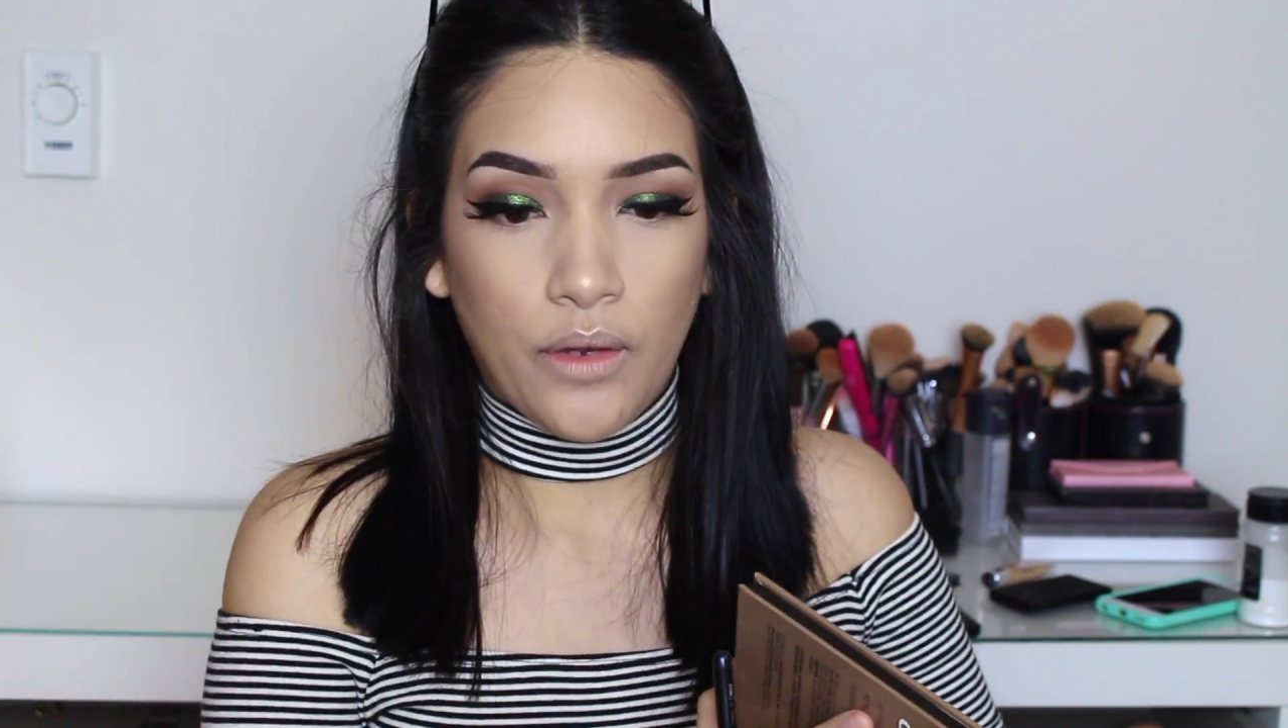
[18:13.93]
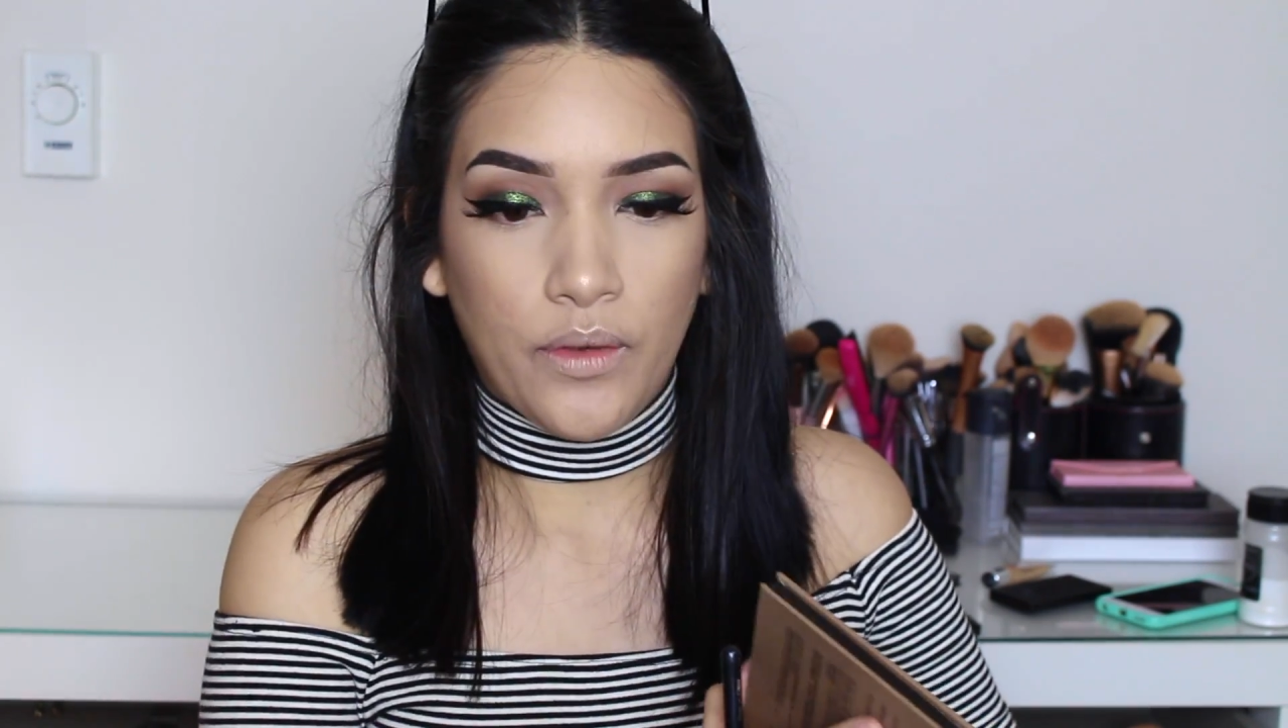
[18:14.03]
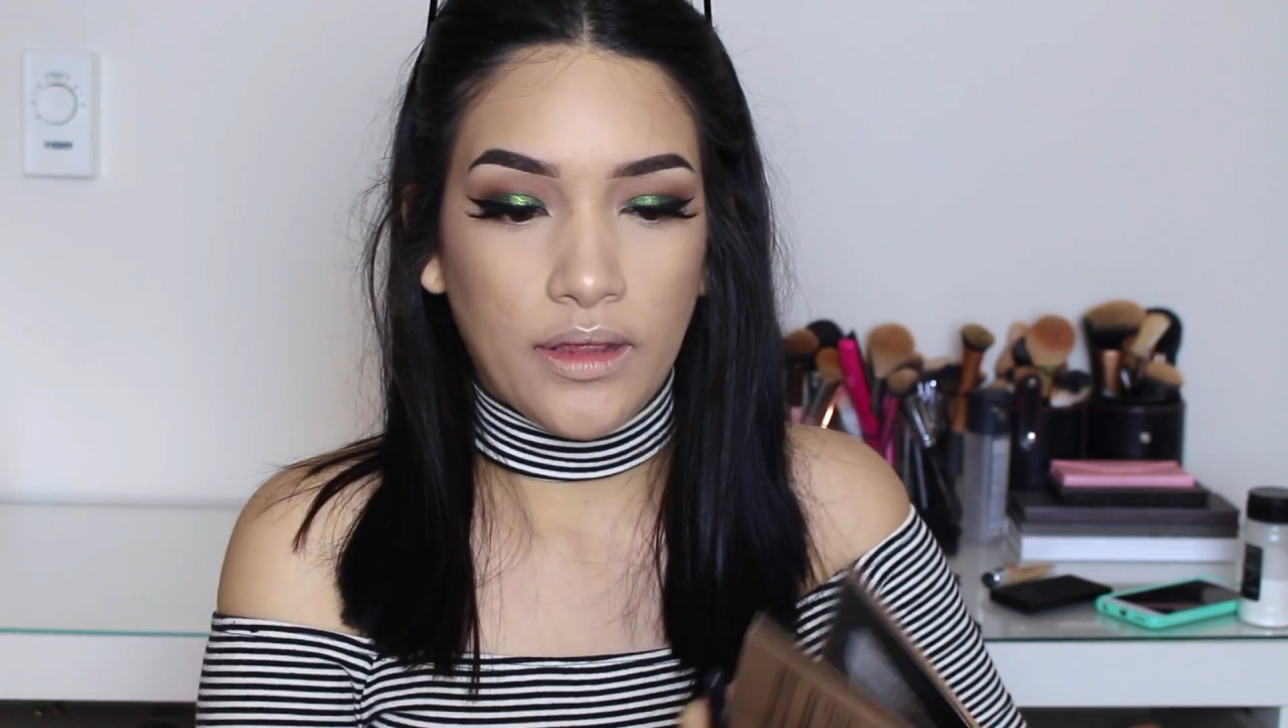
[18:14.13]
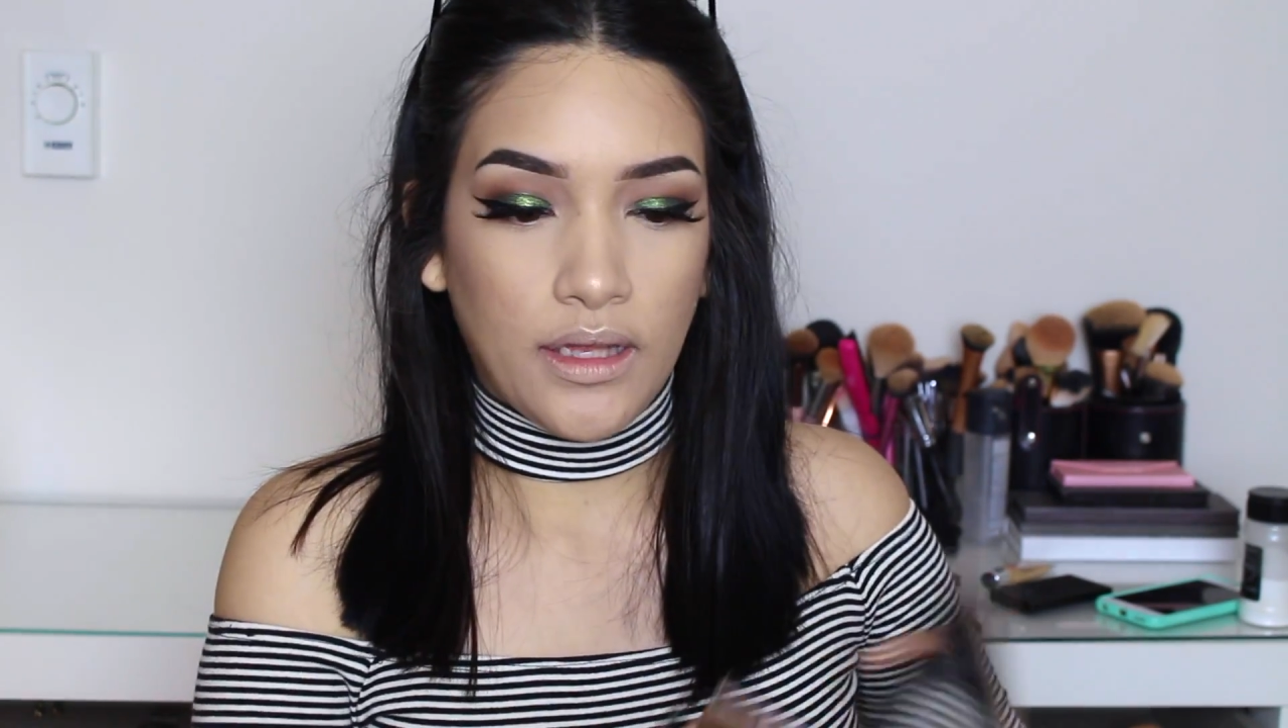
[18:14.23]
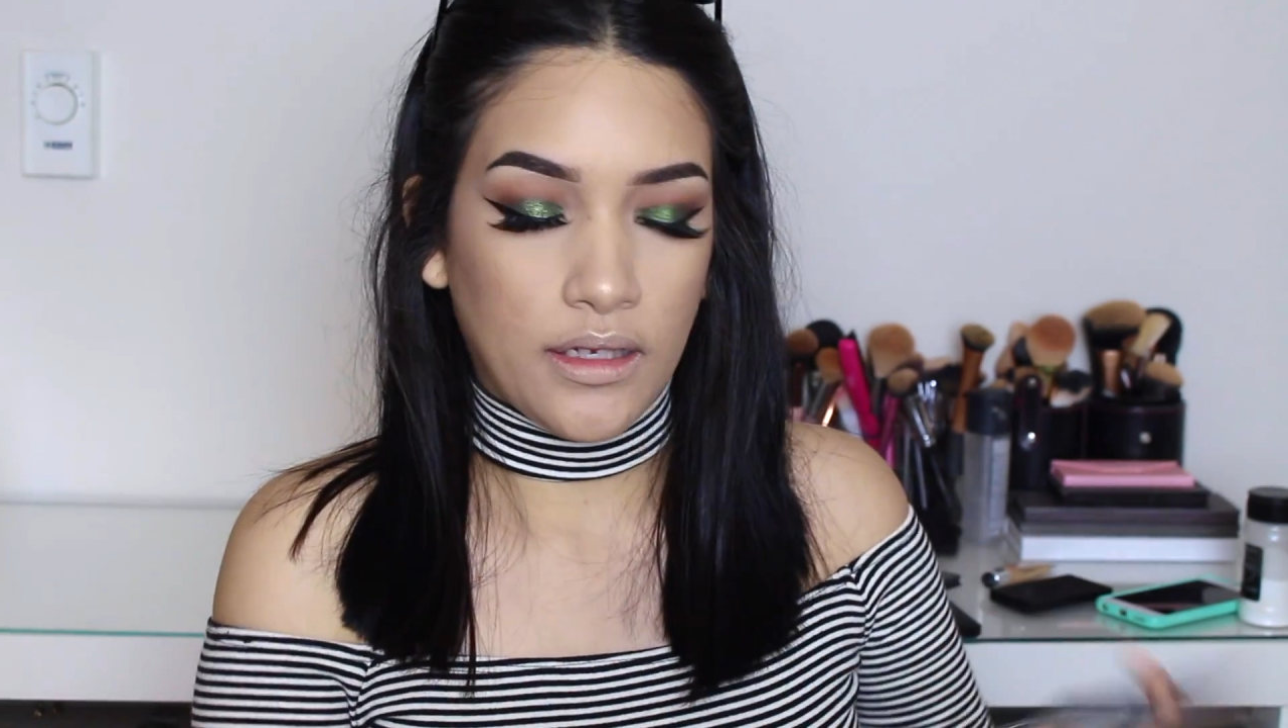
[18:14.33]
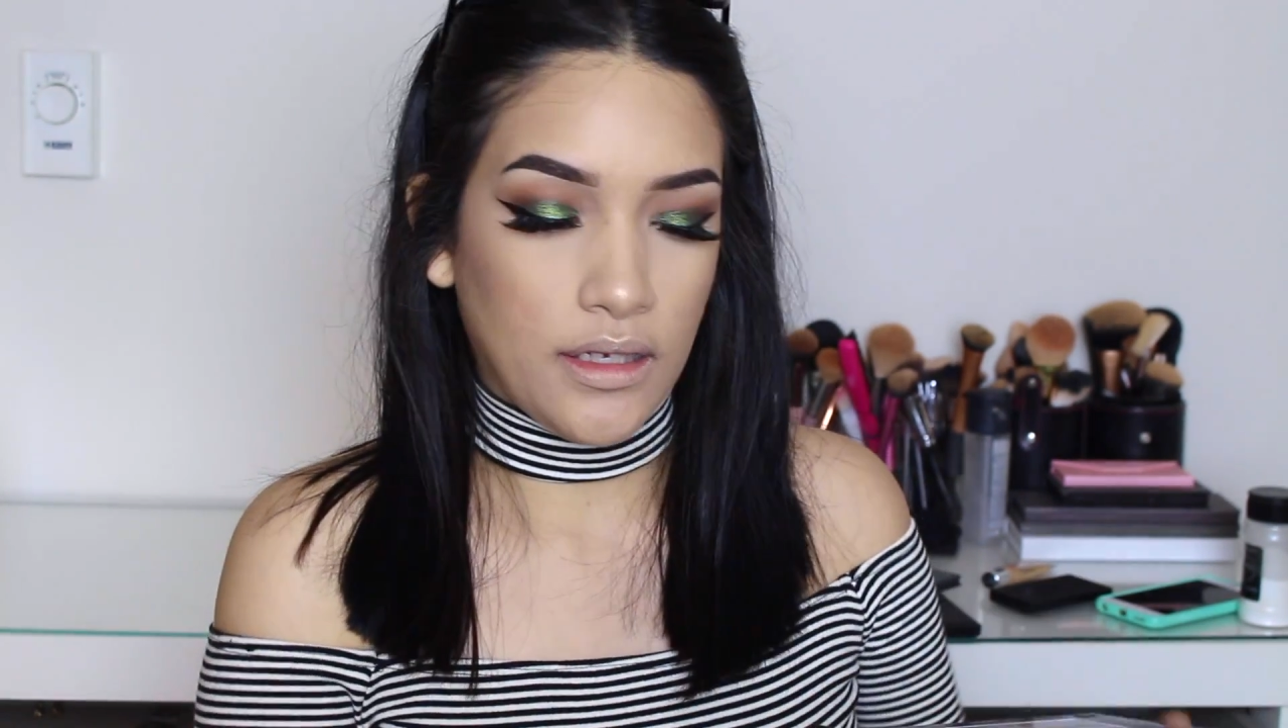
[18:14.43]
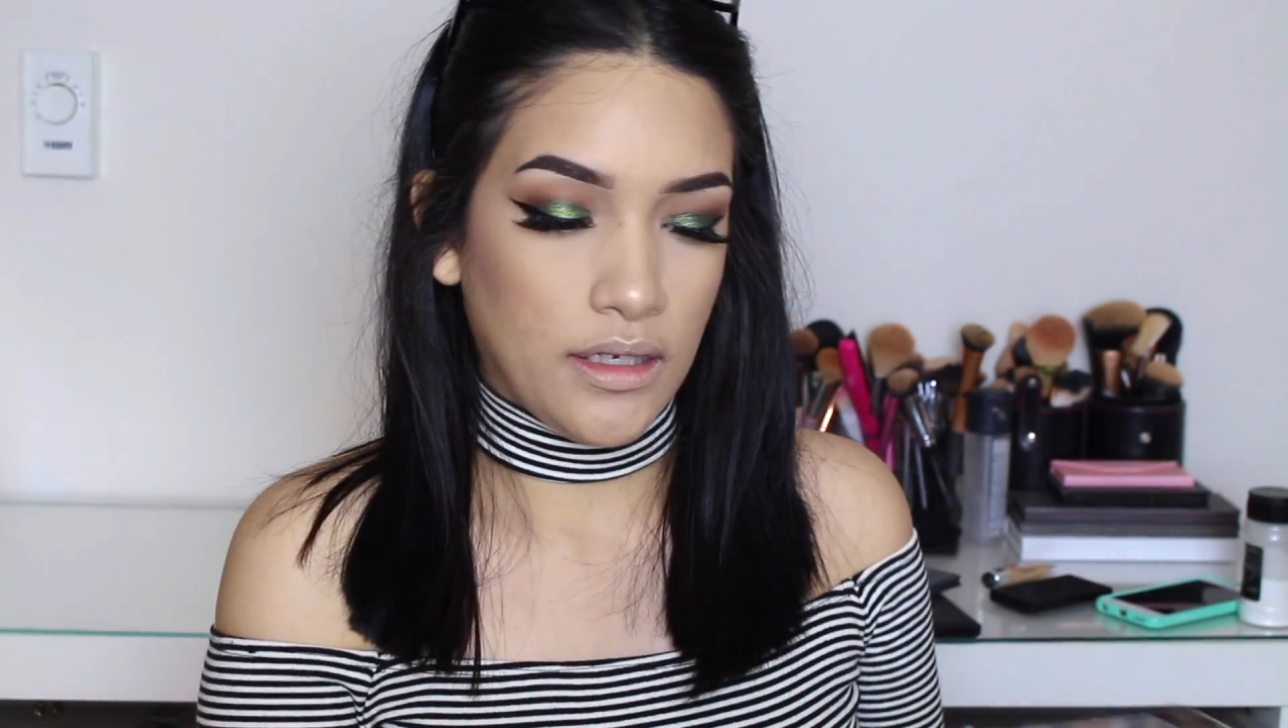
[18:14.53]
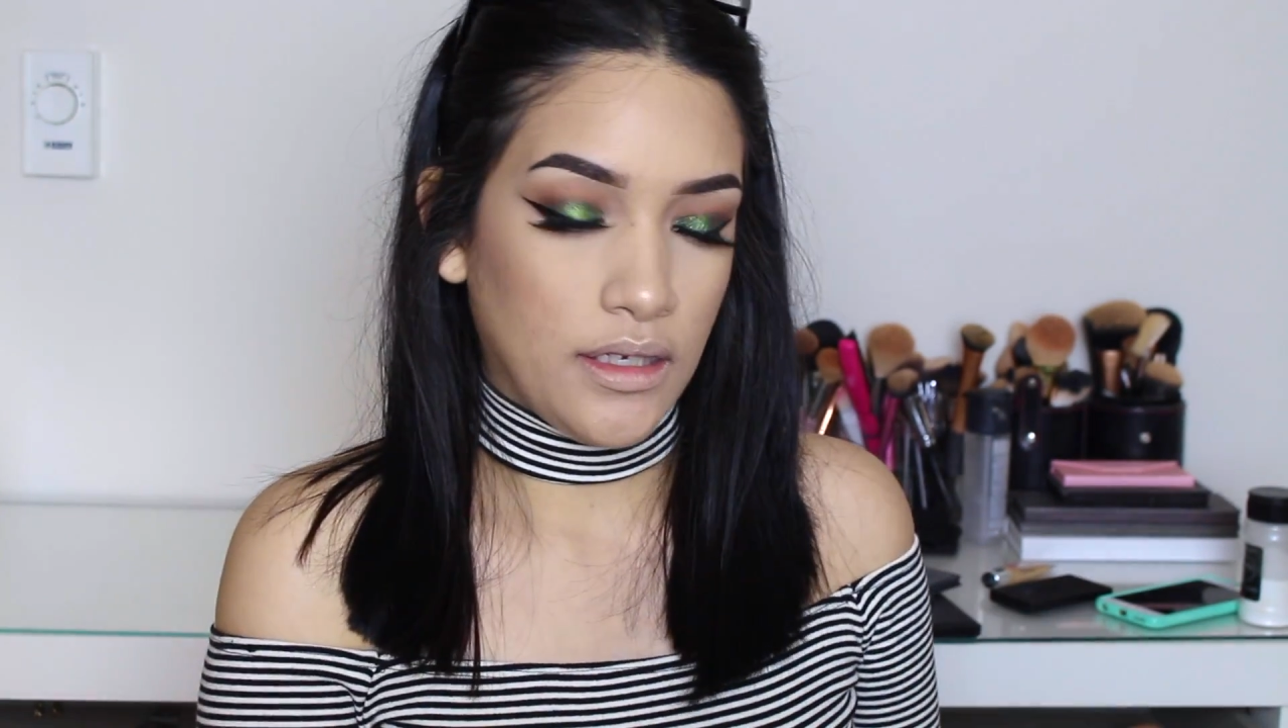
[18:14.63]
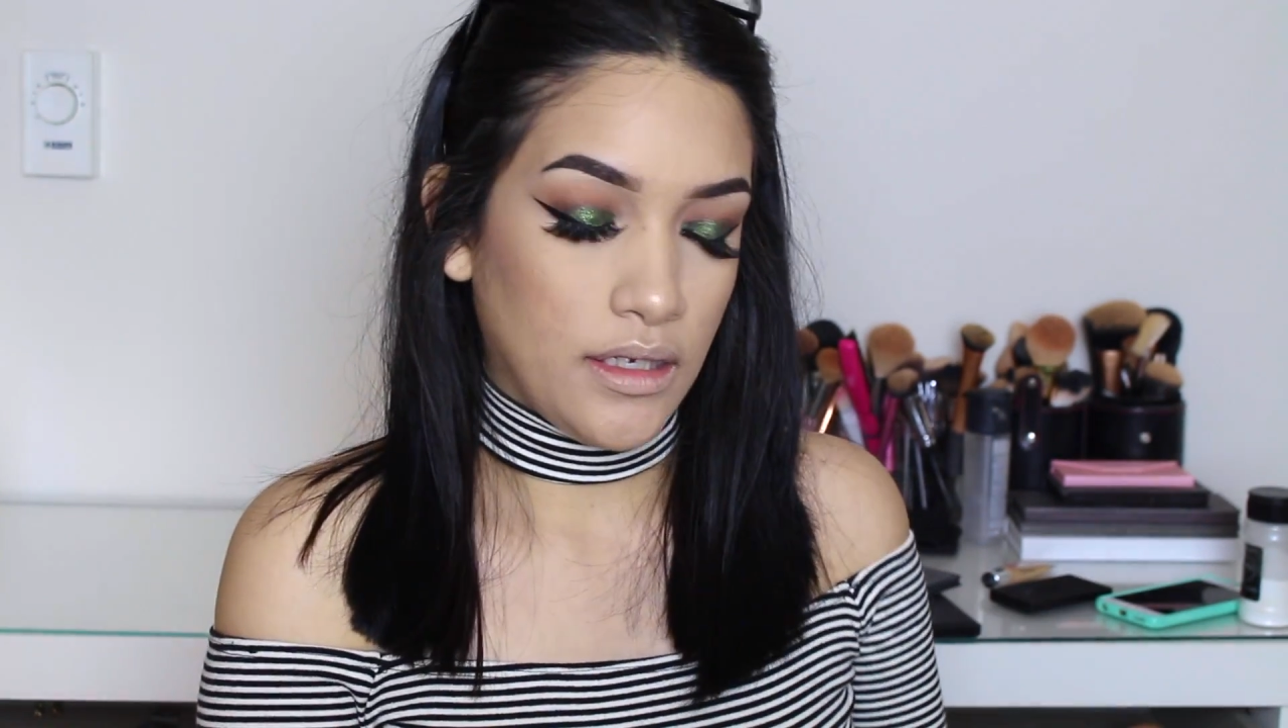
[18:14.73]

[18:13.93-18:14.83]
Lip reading: in with the